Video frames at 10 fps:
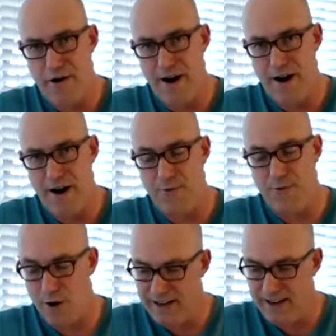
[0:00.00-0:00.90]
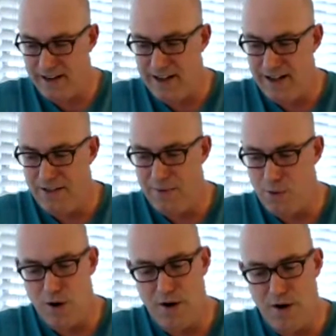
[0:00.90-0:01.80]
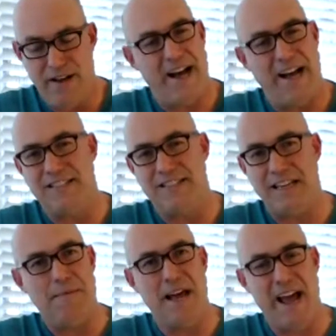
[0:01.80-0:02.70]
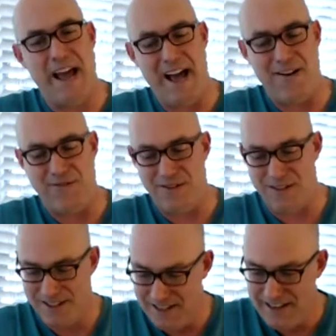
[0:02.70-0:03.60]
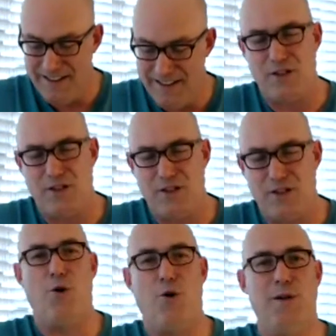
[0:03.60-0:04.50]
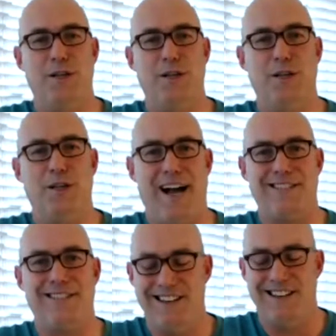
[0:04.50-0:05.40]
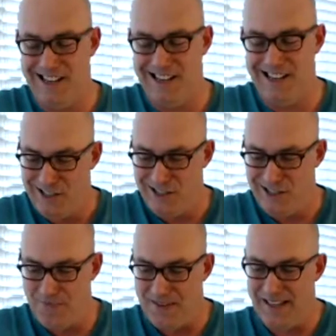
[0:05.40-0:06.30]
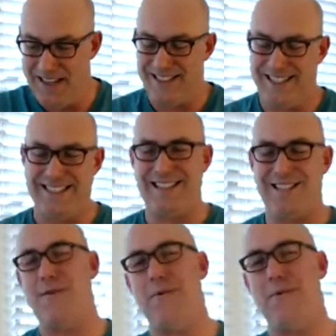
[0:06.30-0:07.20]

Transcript: harder I work, the more of it I seem to have." That's from Coleman Cox. So success,